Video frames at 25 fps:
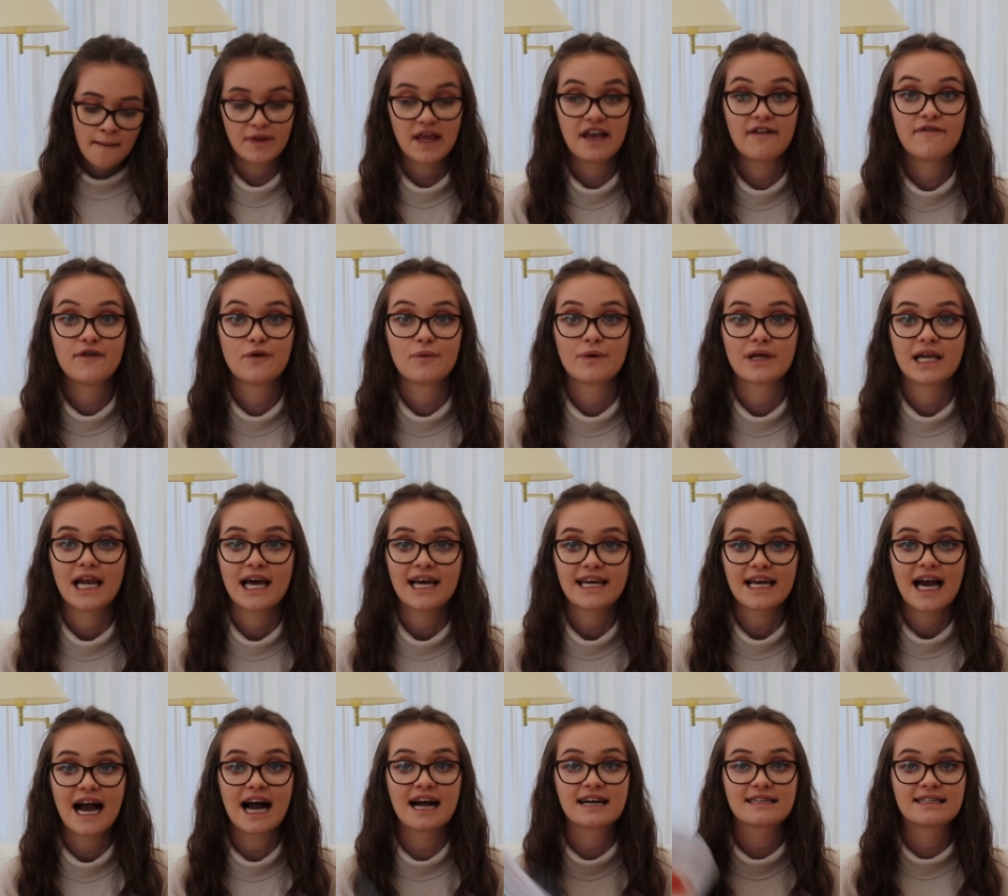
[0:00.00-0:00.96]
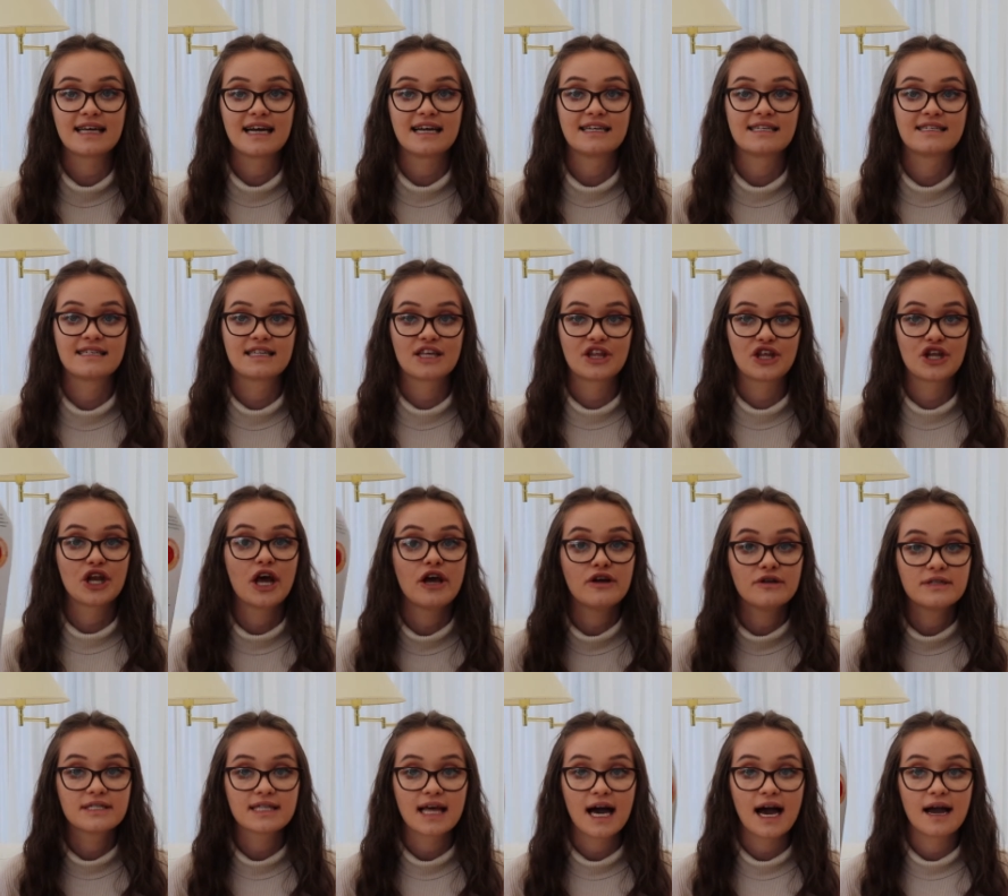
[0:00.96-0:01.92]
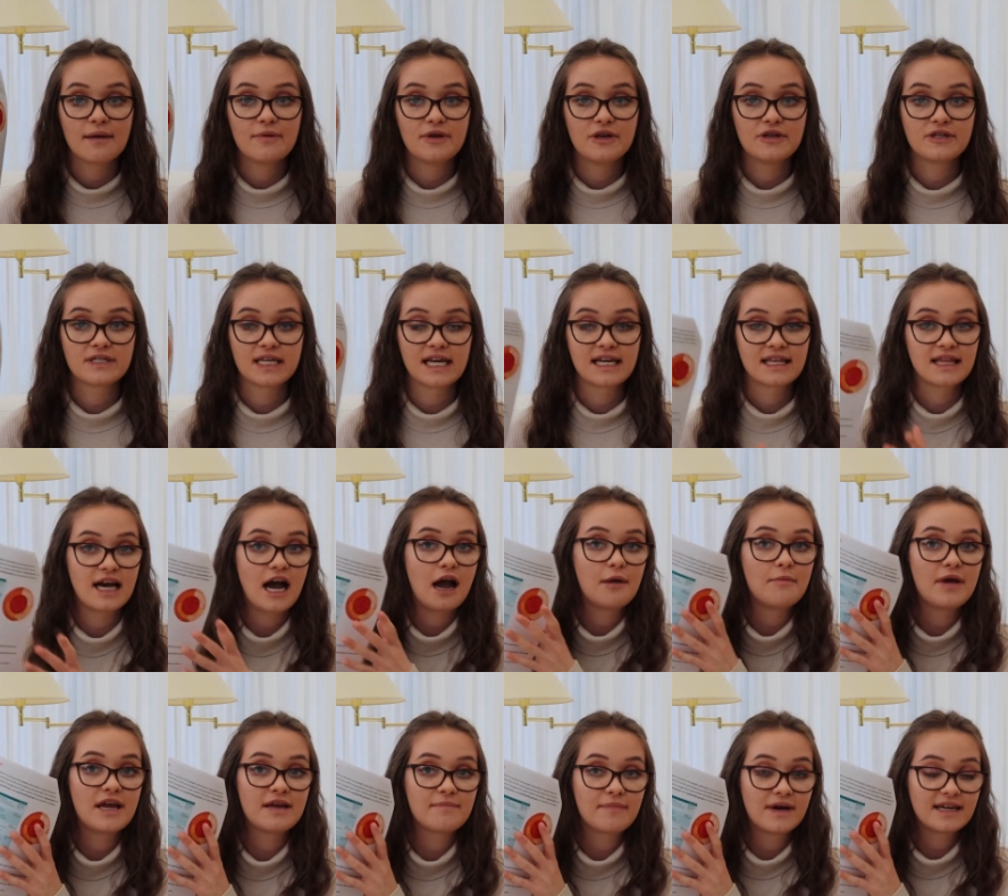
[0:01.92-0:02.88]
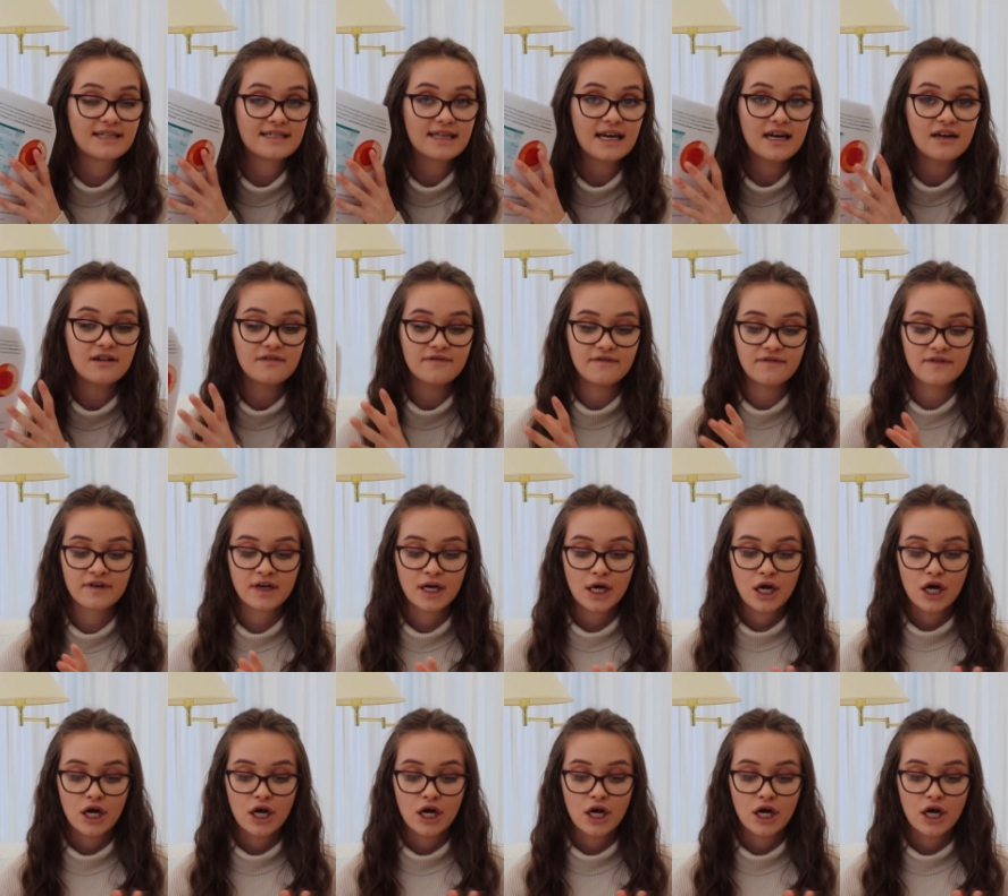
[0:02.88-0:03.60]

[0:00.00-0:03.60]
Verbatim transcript: If you would like access to the notes that I'm using that I made myself,